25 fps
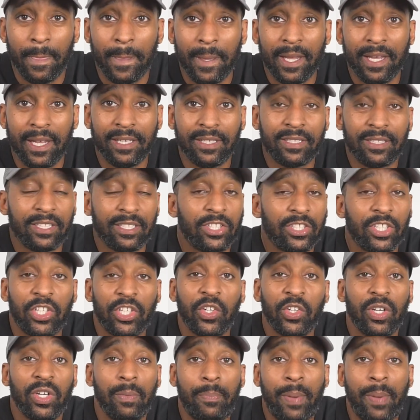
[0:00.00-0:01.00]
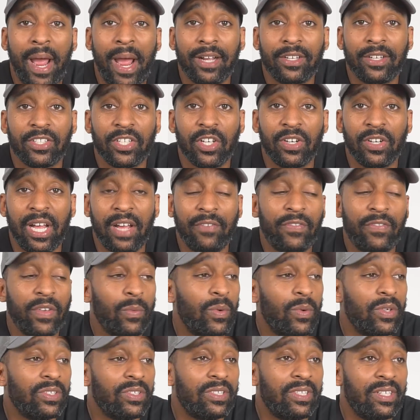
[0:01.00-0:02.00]
is to secure the bag, so that if he
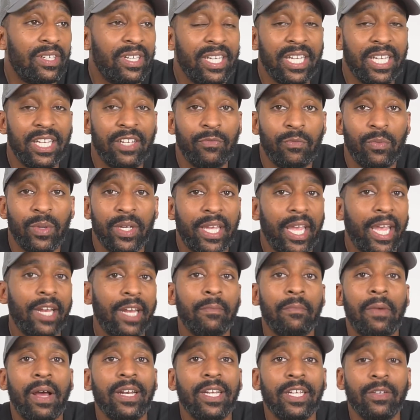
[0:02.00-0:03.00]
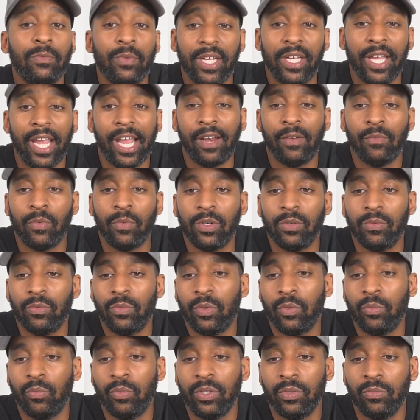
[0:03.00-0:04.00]
wants to leave, we're getting money. We're getting
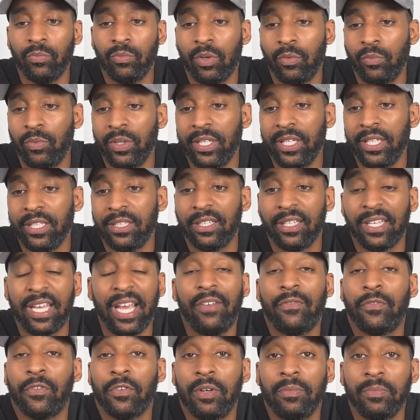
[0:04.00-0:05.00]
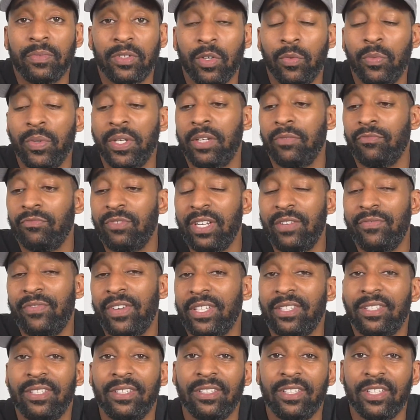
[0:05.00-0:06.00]
what we need to get for him, so we can
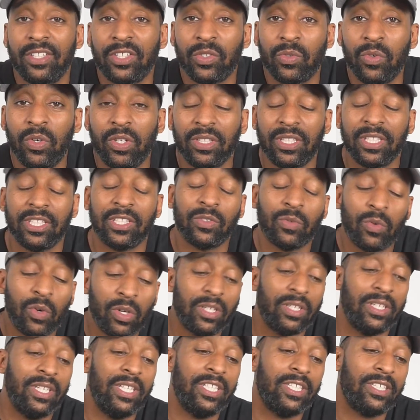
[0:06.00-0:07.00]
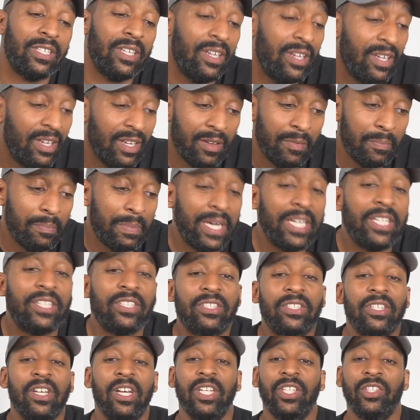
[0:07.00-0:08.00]
reinvest into the squad. The squad needs major
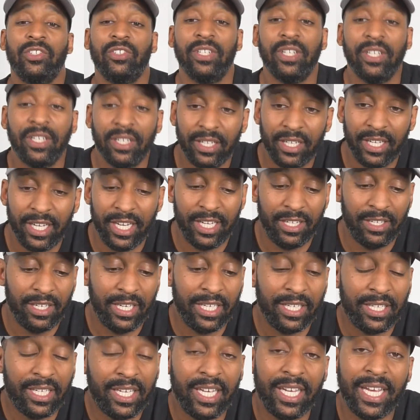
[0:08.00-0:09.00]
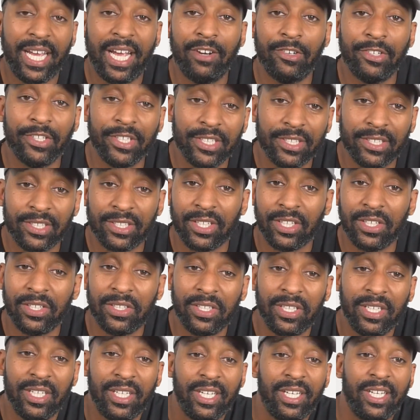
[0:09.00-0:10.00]
surgery. in key areas.
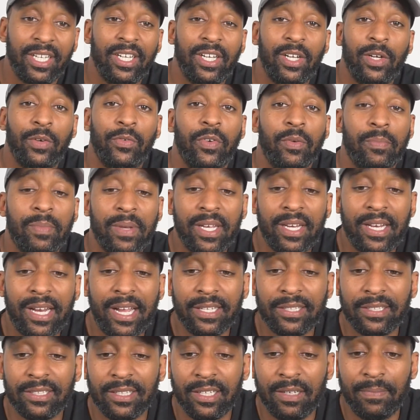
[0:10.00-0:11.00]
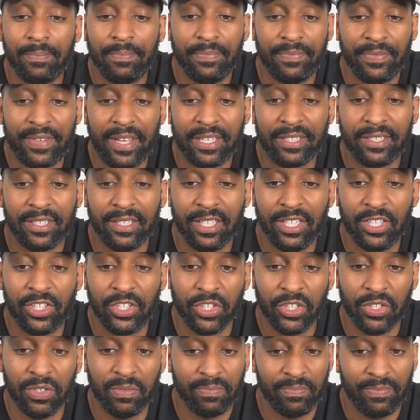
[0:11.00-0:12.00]
So for me, that's an
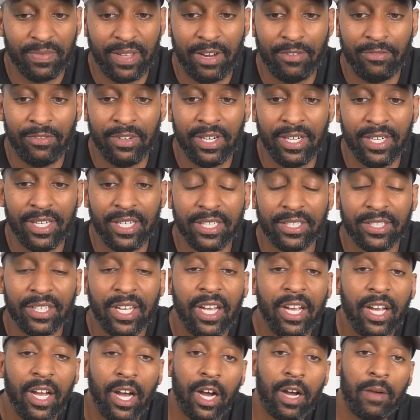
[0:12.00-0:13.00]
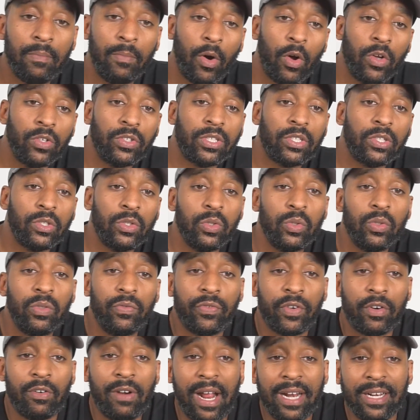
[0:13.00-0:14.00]
issue. That really is. On to
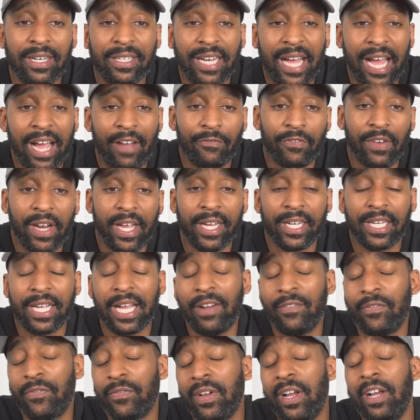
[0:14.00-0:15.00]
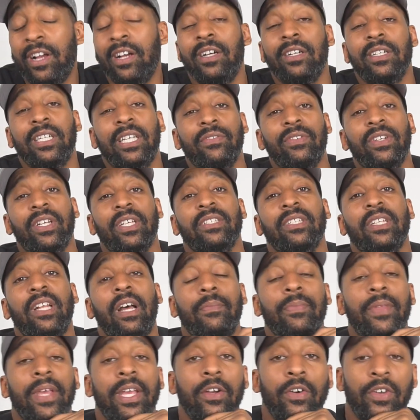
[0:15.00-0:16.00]
Varane, and the Athletic have given us an
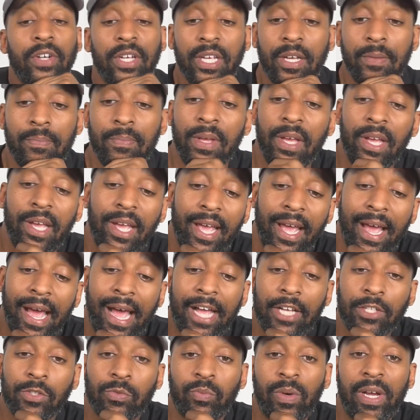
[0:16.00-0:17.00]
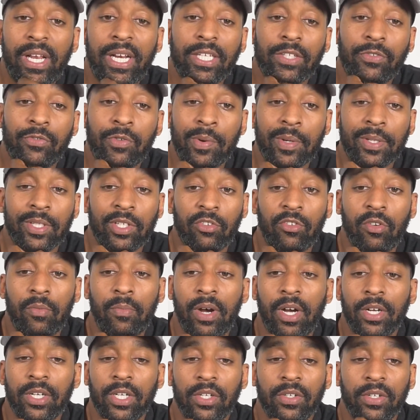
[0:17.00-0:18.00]
update on him, as well as Fabrizio
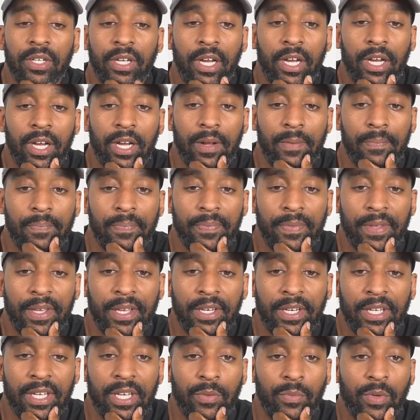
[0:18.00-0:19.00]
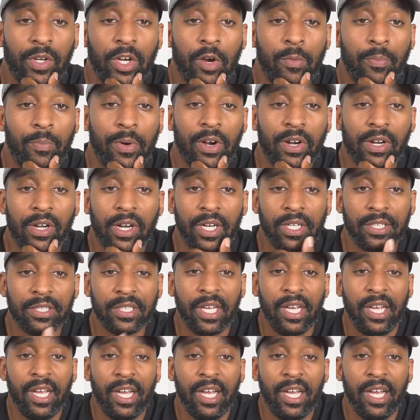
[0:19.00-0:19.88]
Romano in the Here We Go podcast.